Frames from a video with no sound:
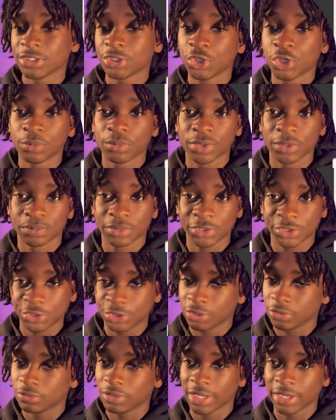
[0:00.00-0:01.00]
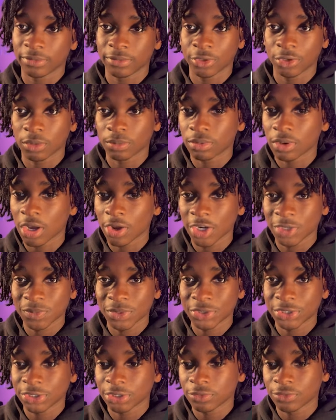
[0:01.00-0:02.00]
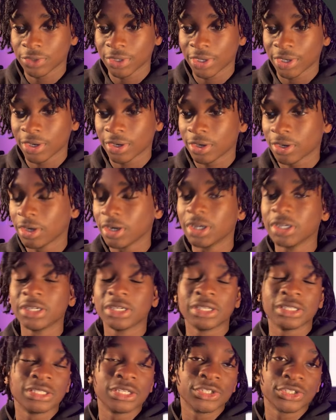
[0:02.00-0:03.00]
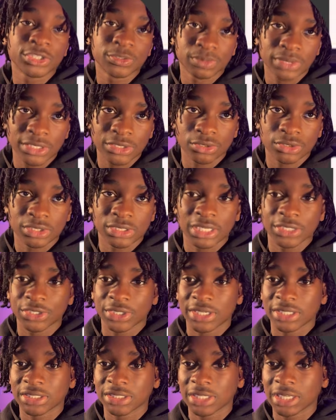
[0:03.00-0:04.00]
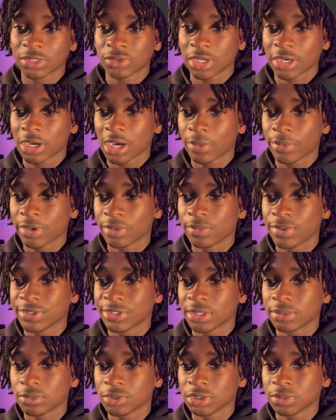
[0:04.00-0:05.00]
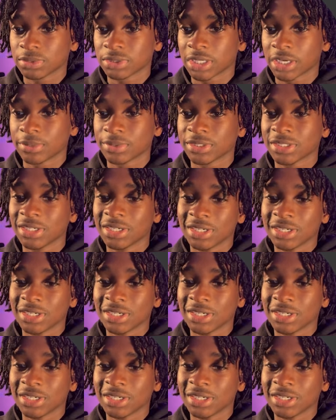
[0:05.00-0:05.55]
You could put pictures of like, you know, progress pictures over here. These are just placeholders, as you can see. That's why I copied and pasted them multiple times.